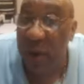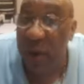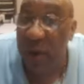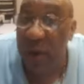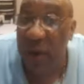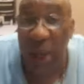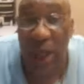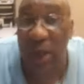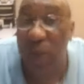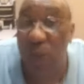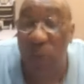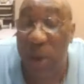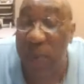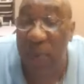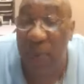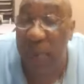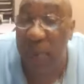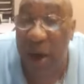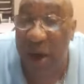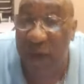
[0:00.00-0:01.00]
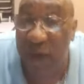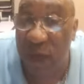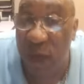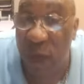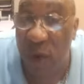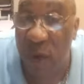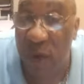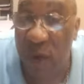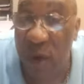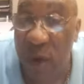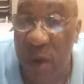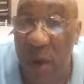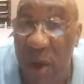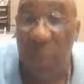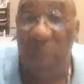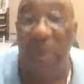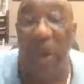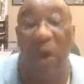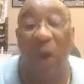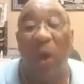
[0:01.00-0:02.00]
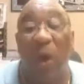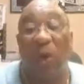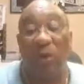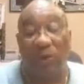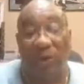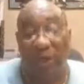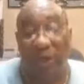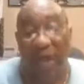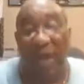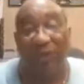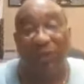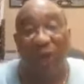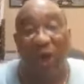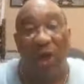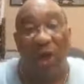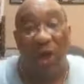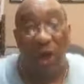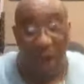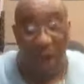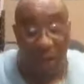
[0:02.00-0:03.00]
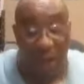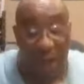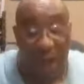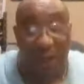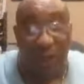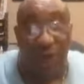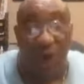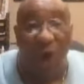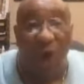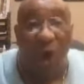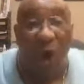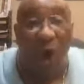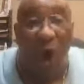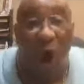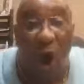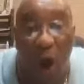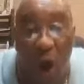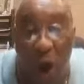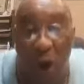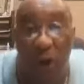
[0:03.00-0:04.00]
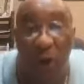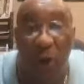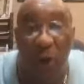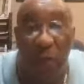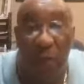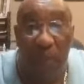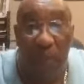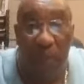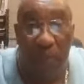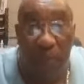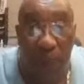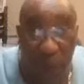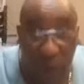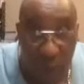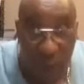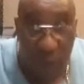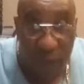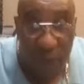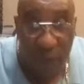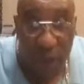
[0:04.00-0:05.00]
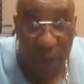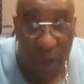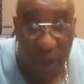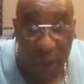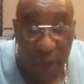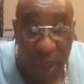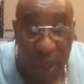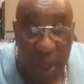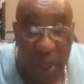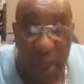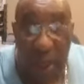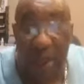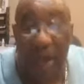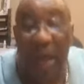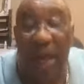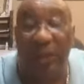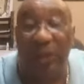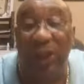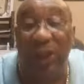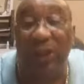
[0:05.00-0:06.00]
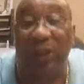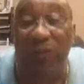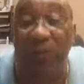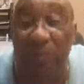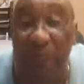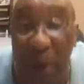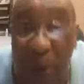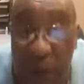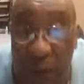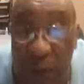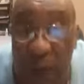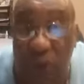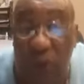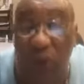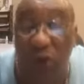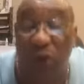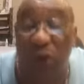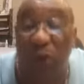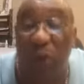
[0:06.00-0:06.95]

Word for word: that the women bring forth? Because there's a there's a carnal birth, and there's a spiritual